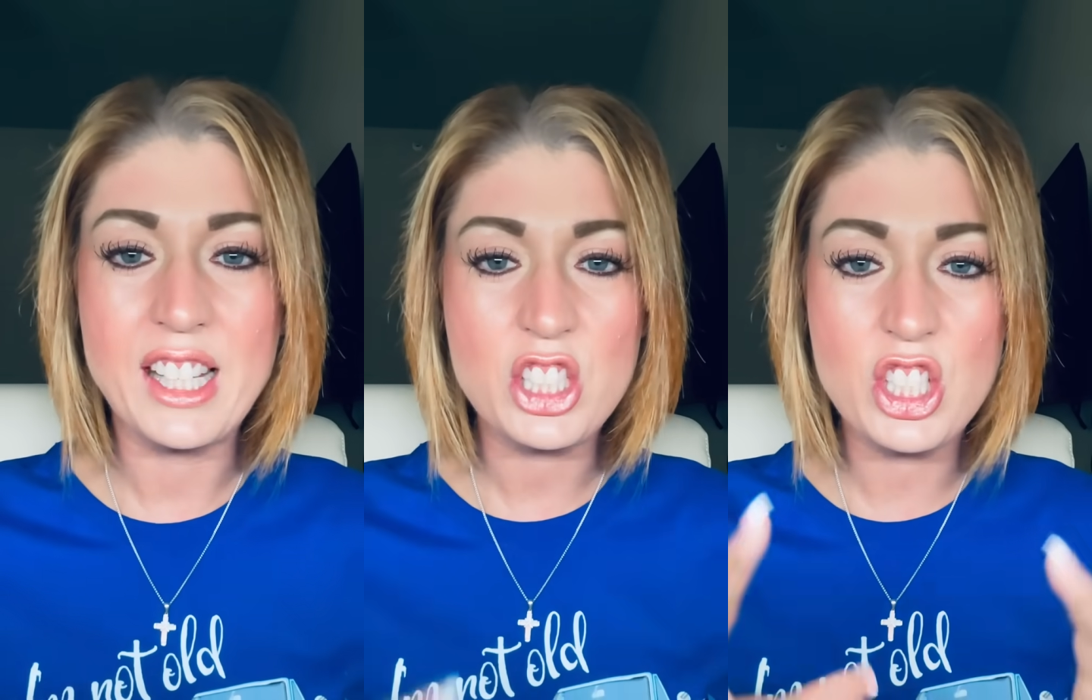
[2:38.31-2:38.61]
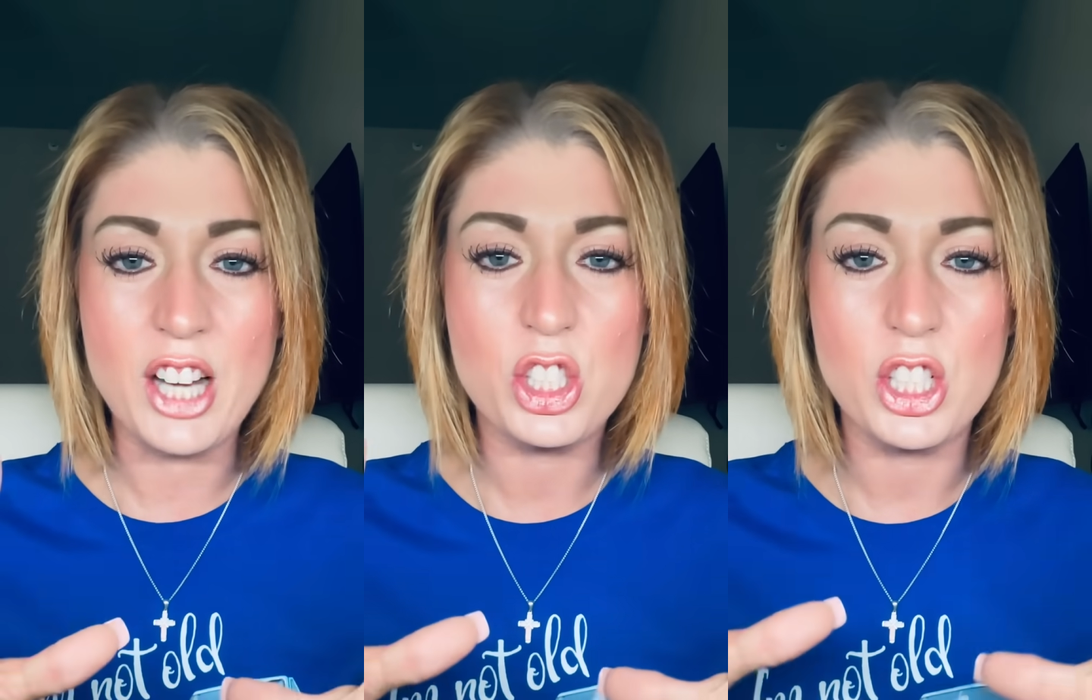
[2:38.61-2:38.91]
It's
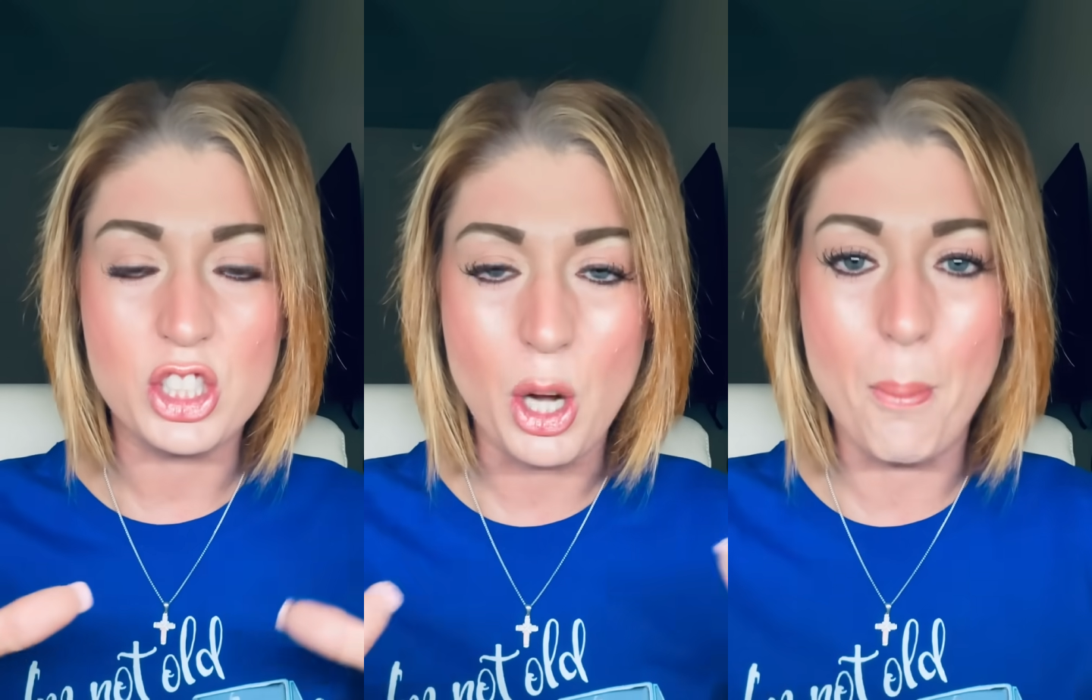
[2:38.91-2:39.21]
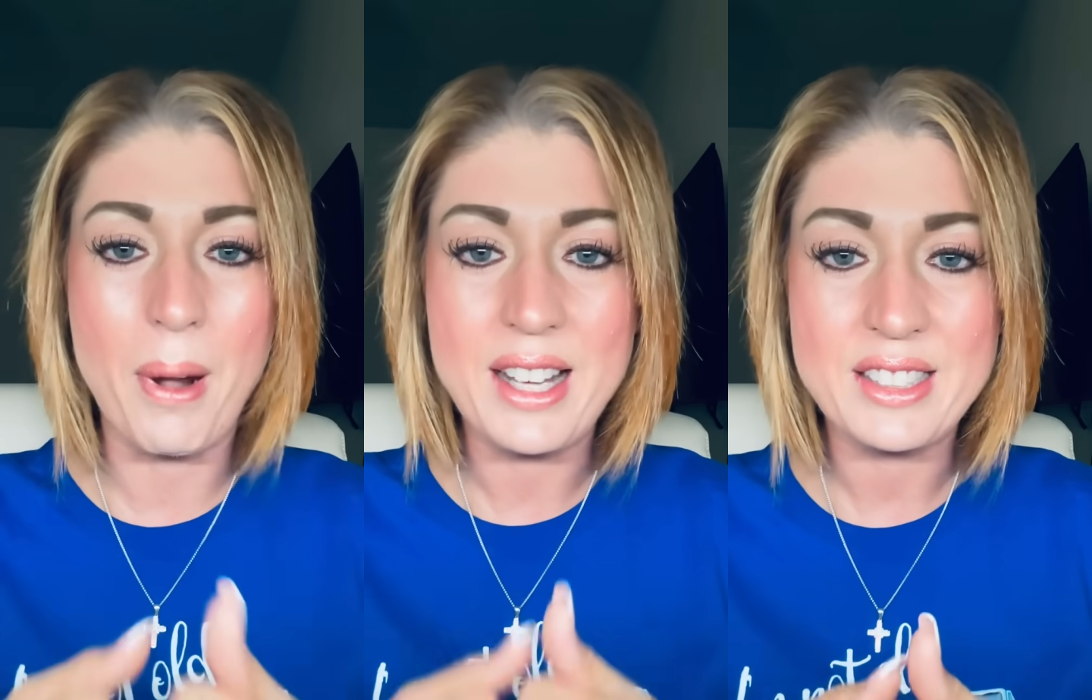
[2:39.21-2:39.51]
not just a
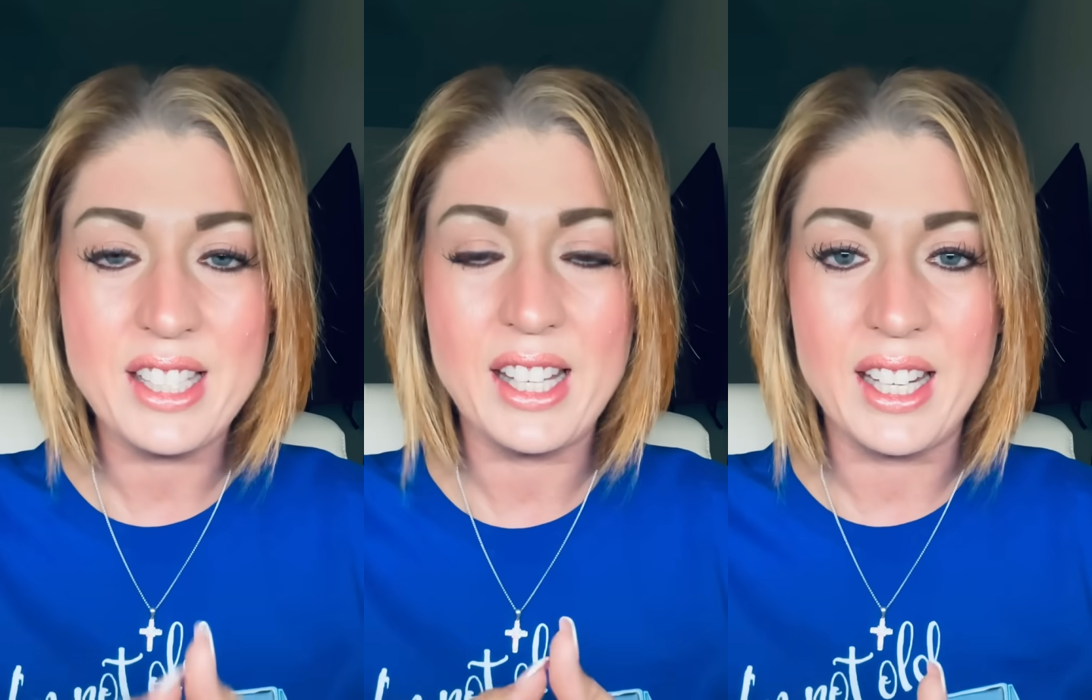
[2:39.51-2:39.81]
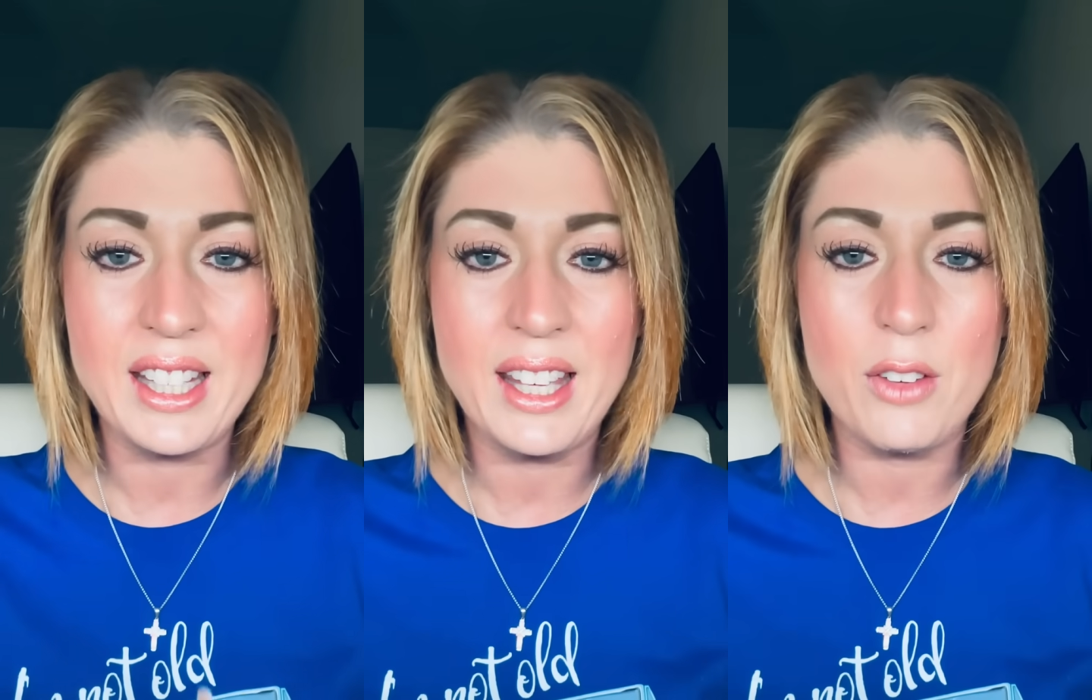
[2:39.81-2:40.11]
blessing and
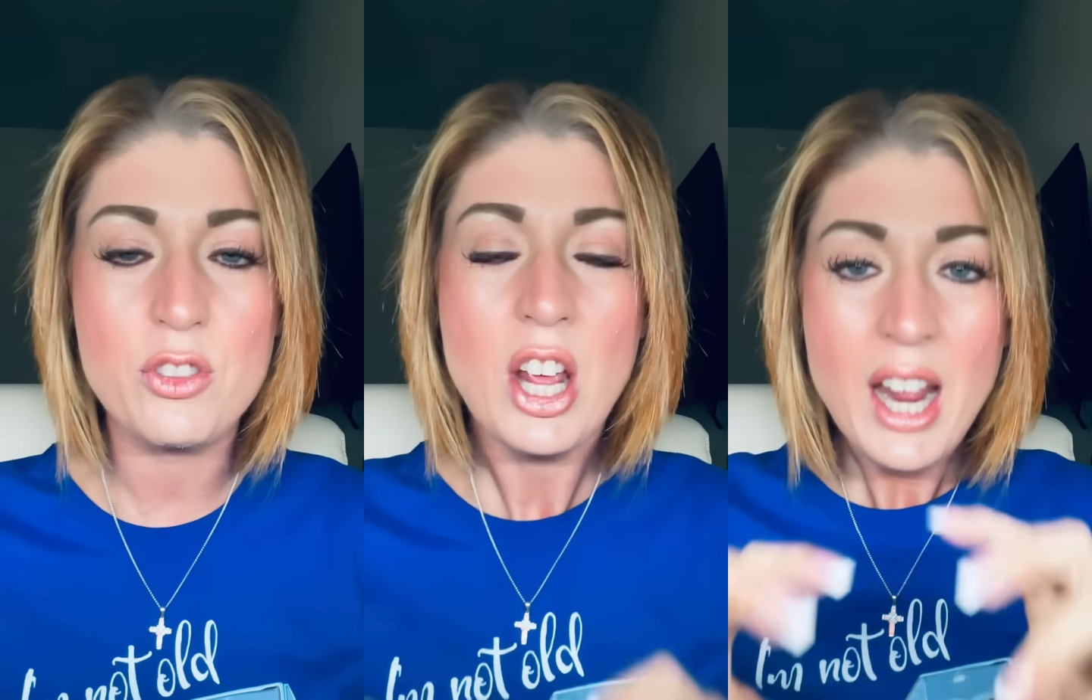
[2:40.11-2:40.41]
a gift.